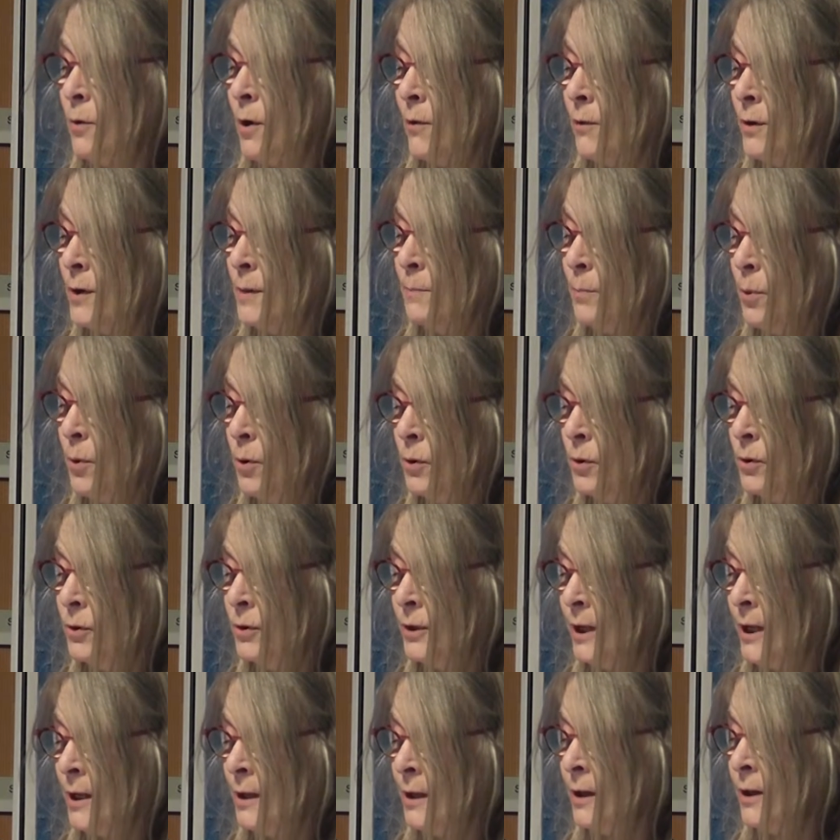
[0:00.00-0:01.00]
where we
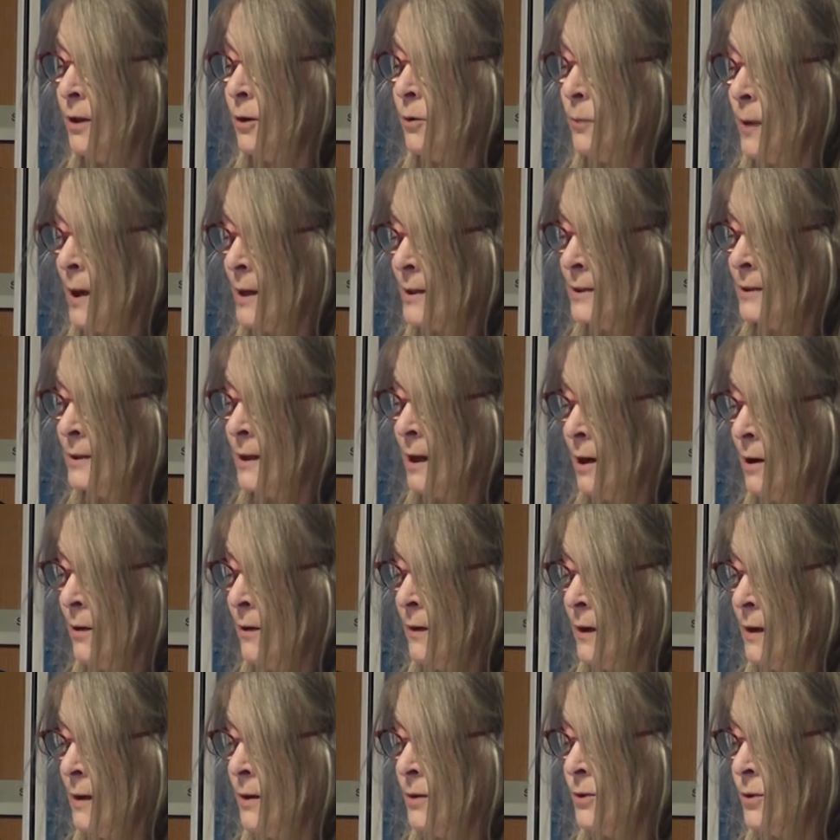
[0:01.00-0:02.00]
pulled in at a rest
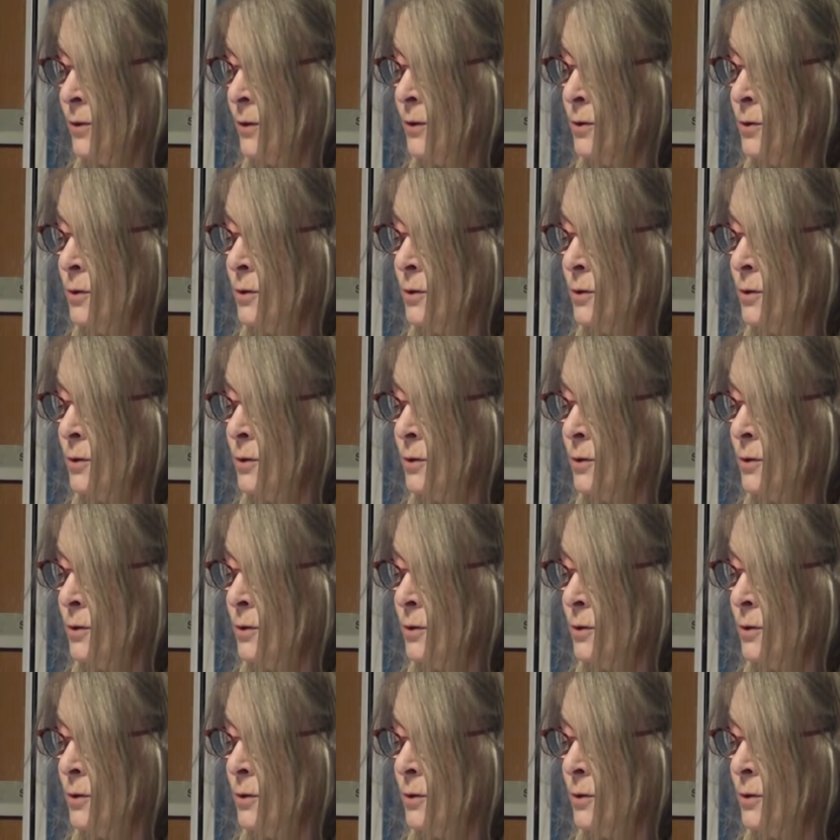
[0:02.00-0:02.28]
area so